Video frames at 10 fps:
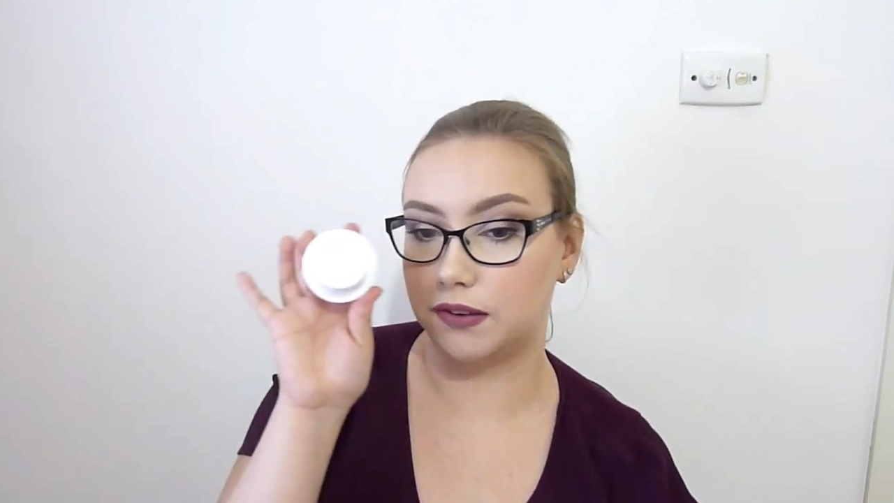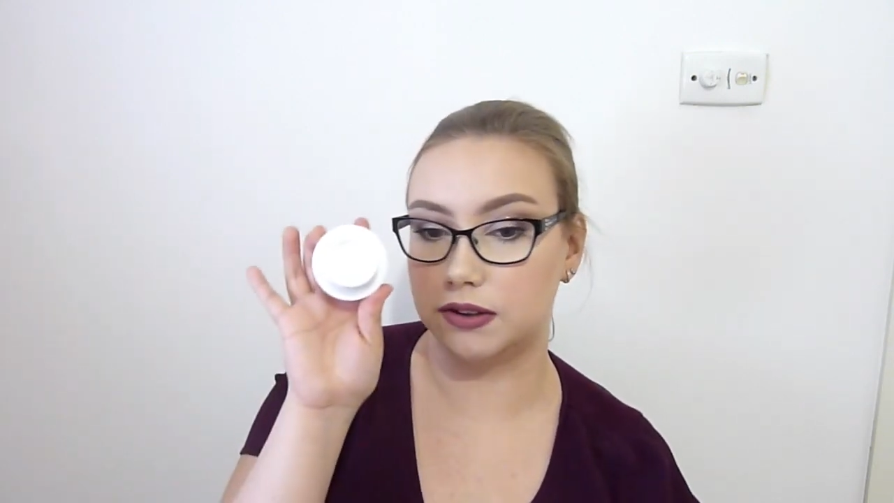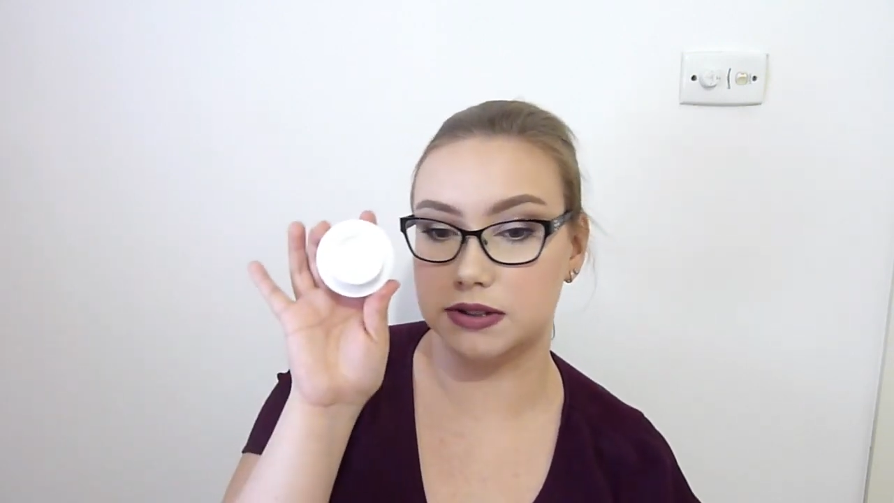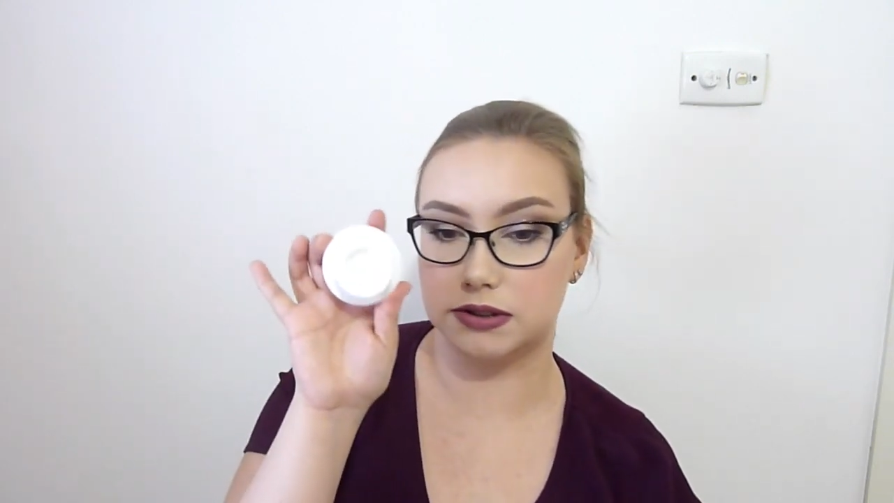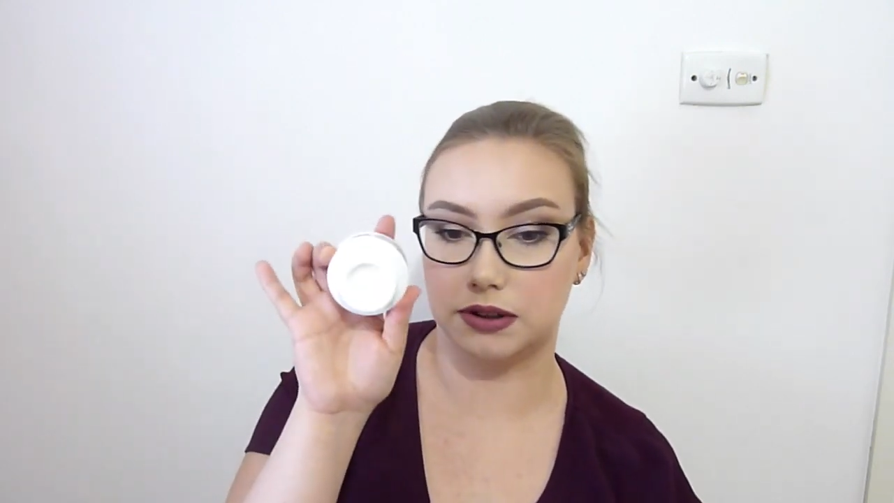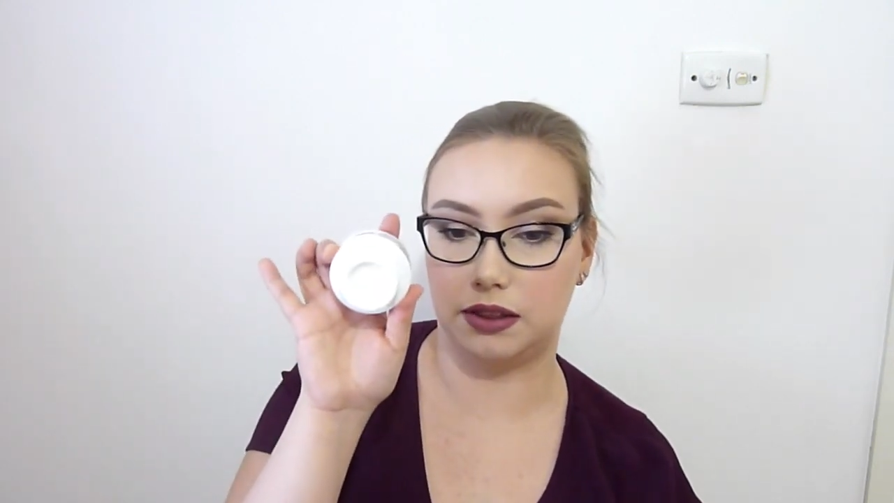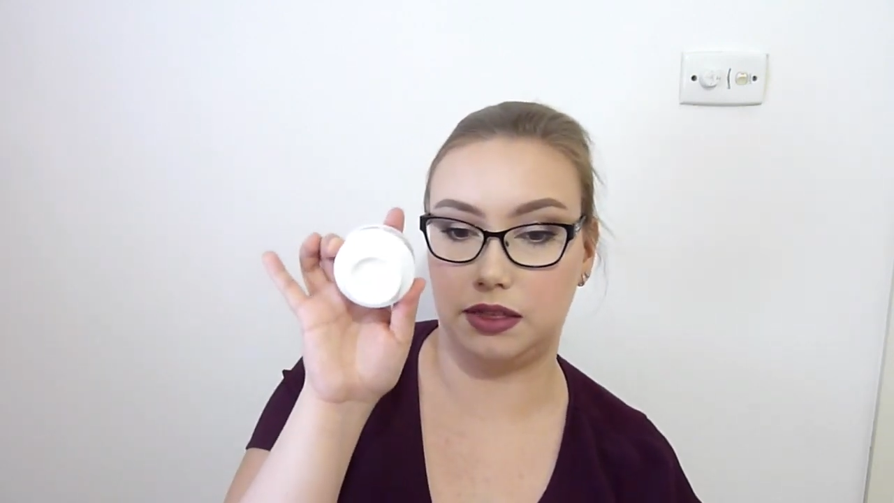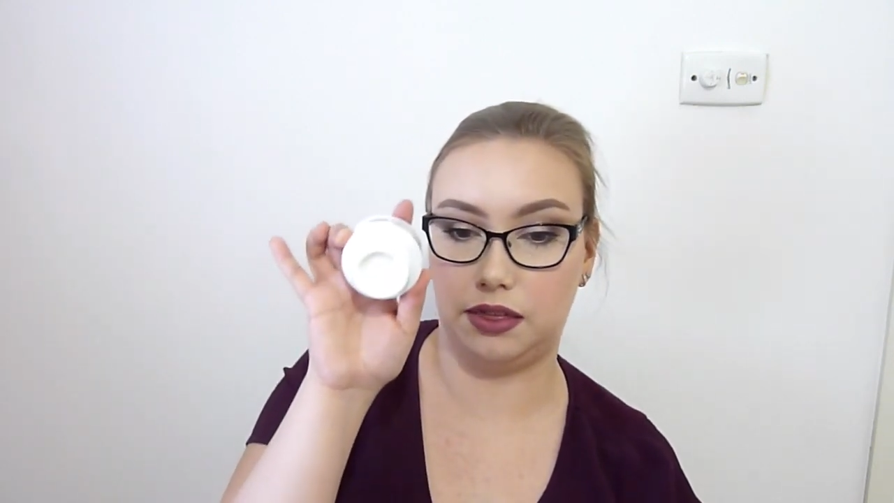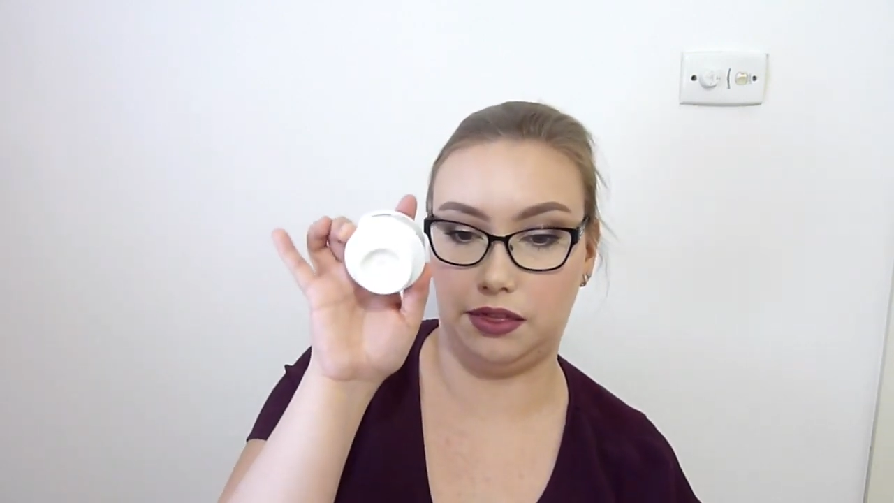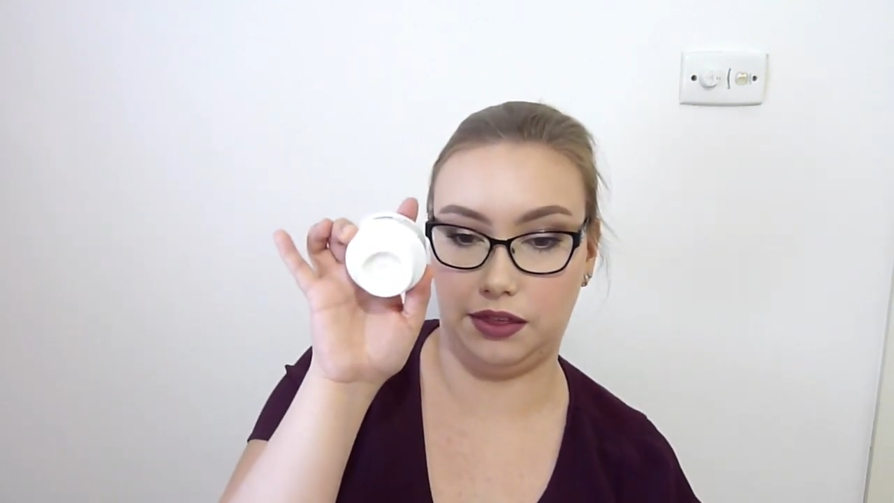because it's so
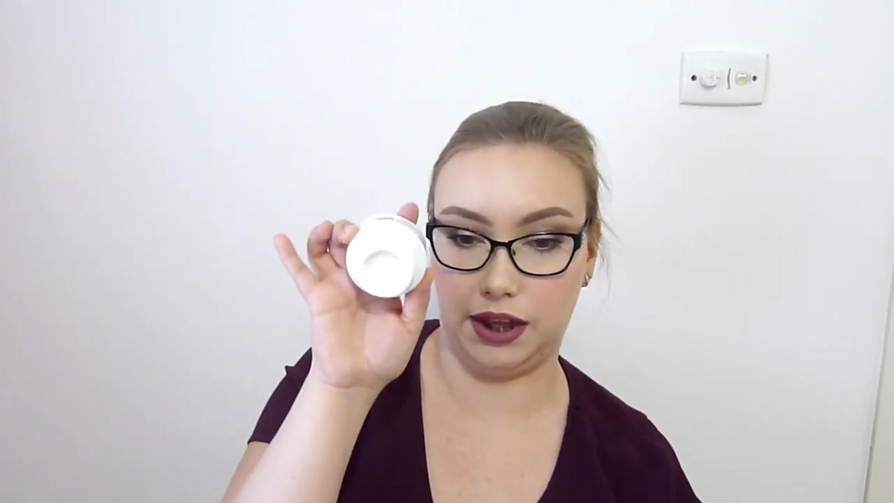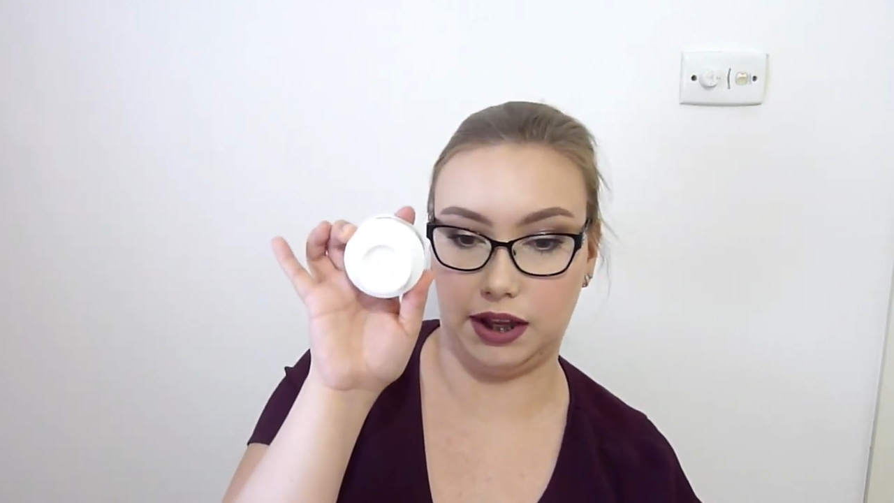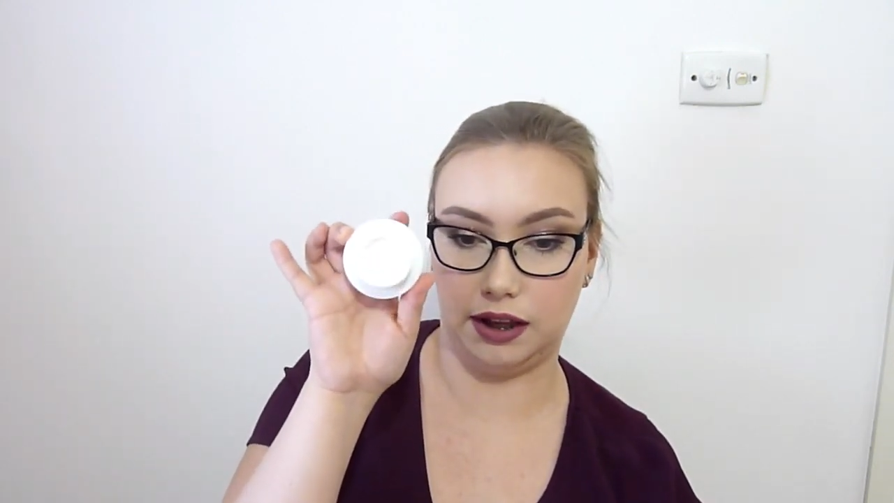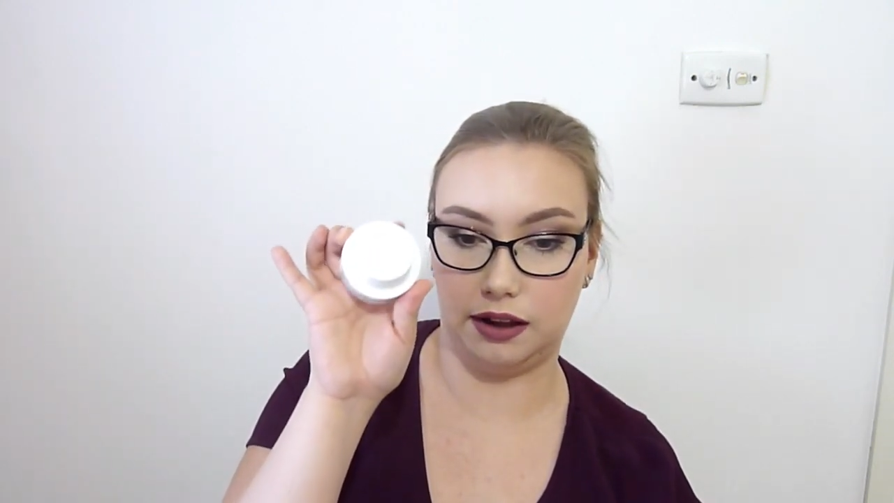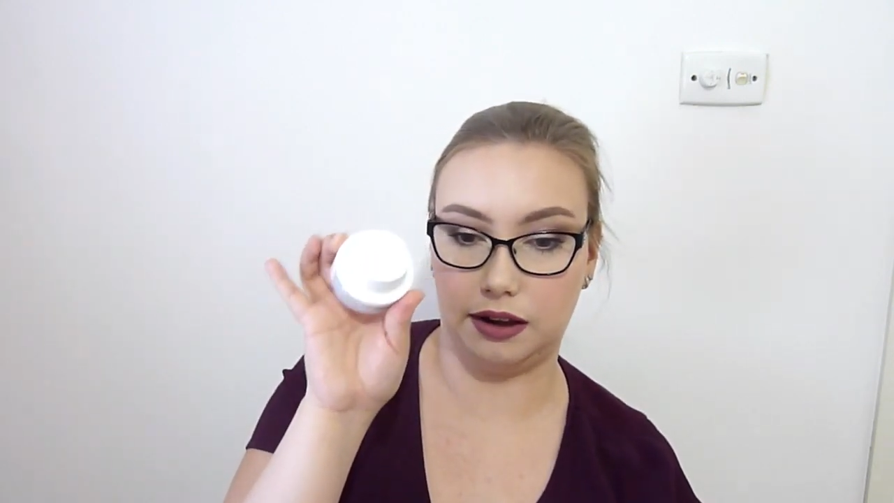thick.